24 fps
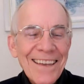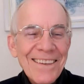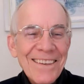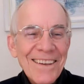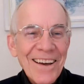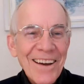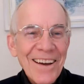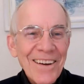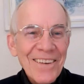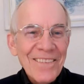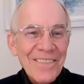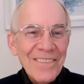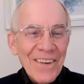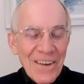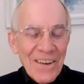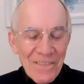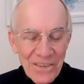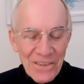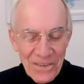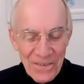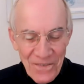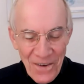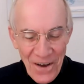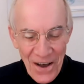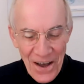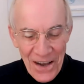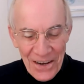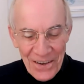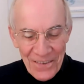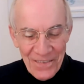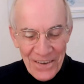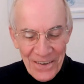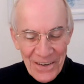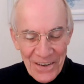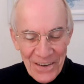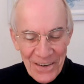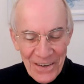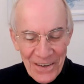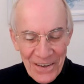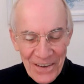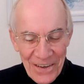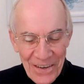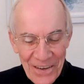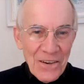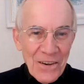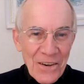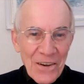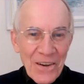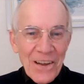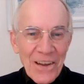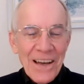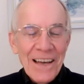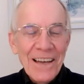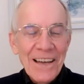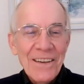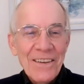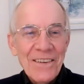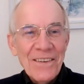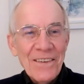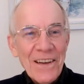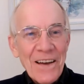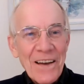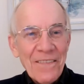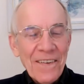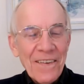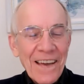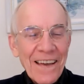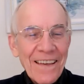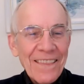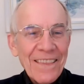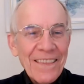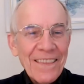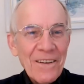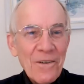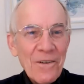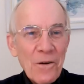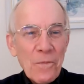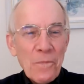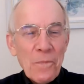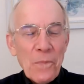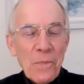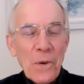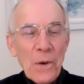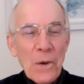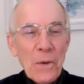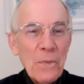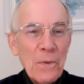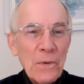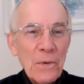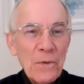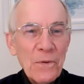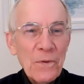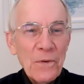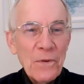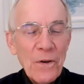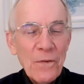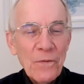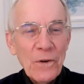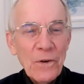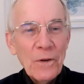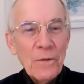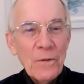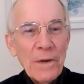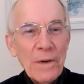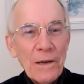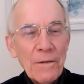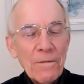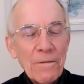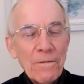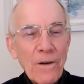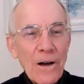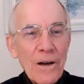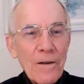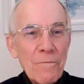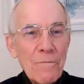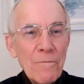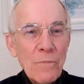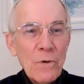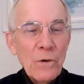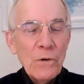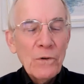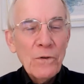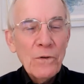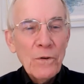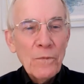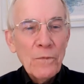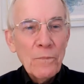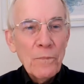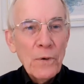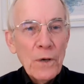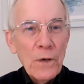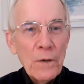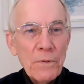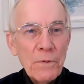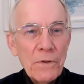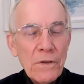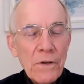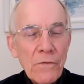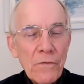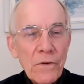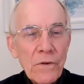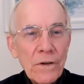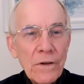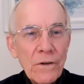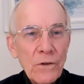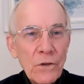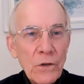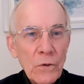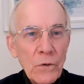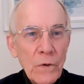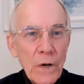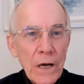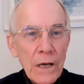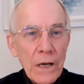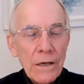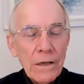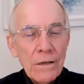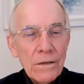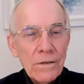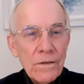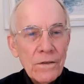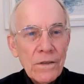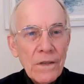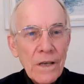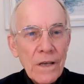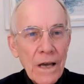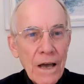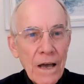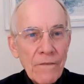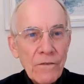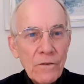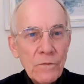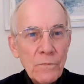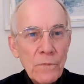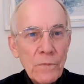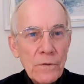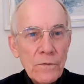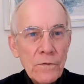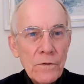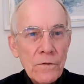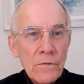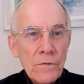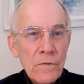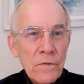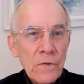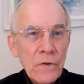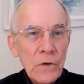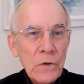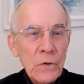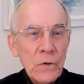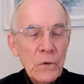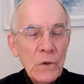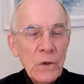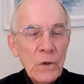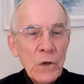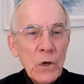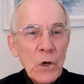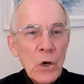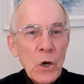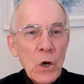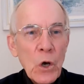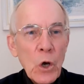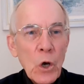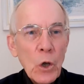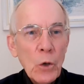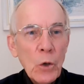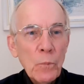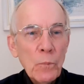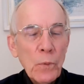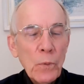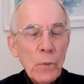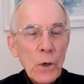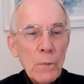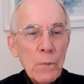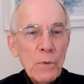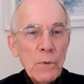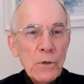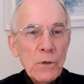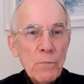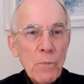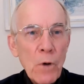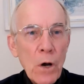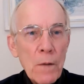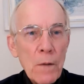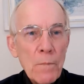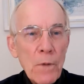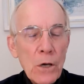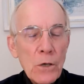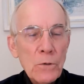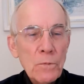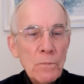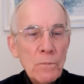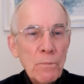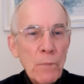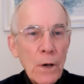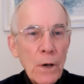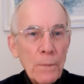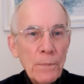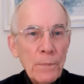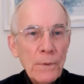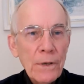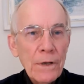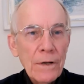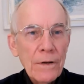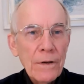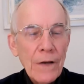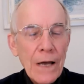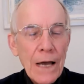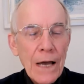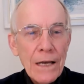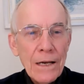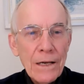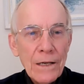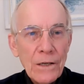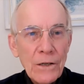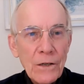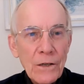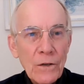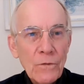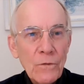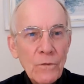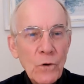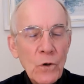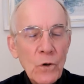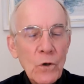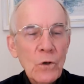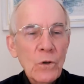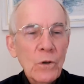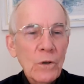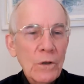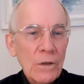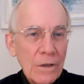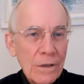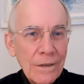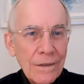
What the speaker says: I'm smiling because there's a lot of stuff out there on purpose. I've got about five books on purpose. I've written two articles in the Harvard Business Review on purpose. My most popular article of all,